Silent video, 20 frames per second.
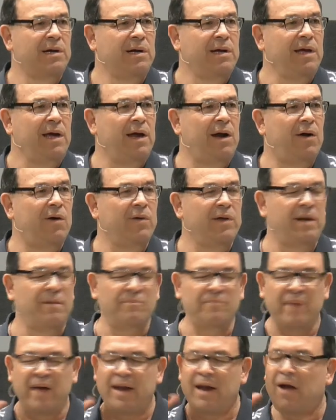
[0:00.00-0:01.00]
you know, and
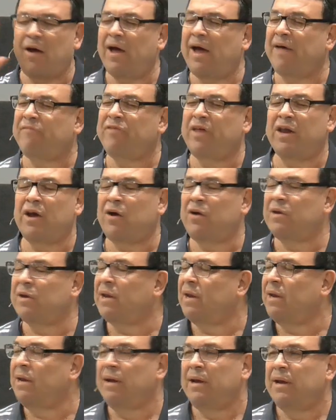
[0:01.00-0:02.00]
man, I'll have that on
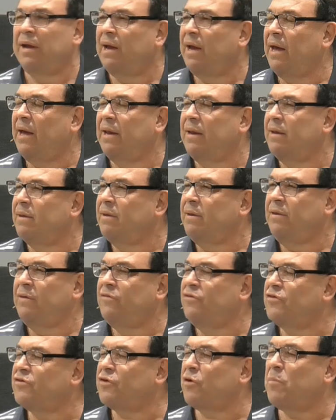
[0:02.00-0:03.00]
and you
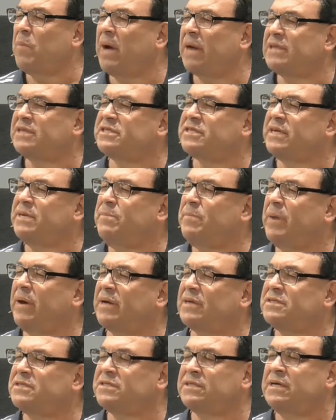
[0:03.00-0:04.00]
just go back to sleep
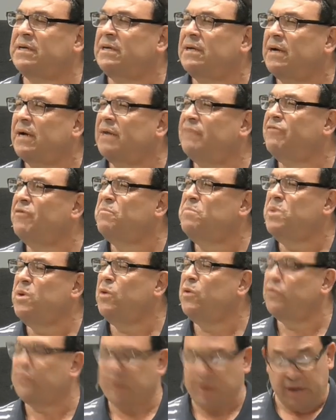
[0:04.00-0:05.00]
because of the
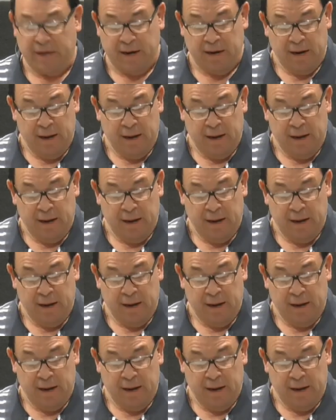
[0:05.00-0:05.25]
music.